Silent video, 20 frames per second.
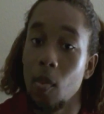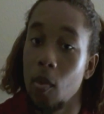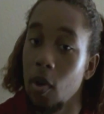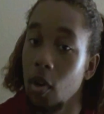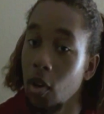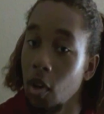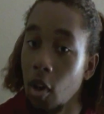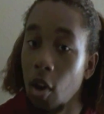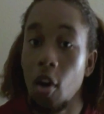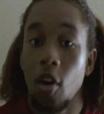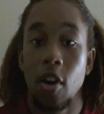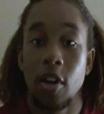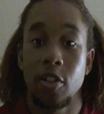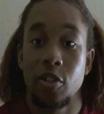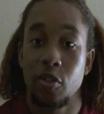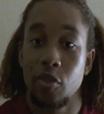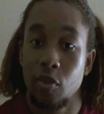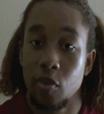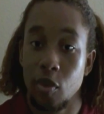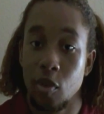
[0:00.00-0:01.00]

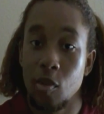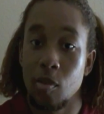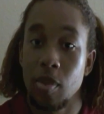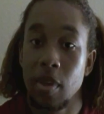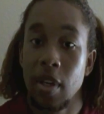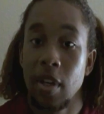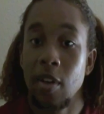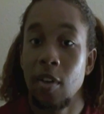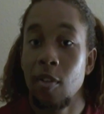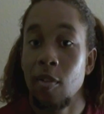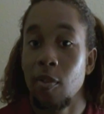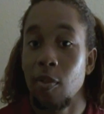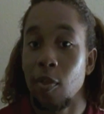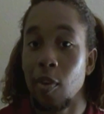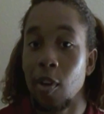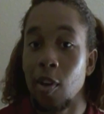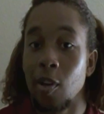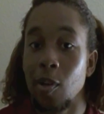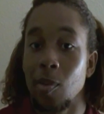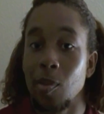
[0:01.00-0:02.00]
large group
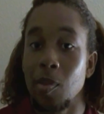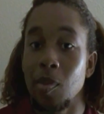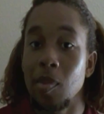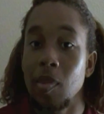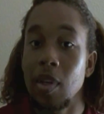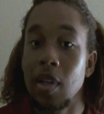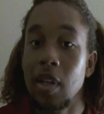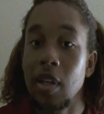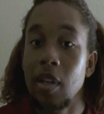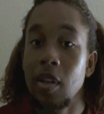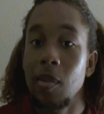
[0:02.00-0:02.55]
from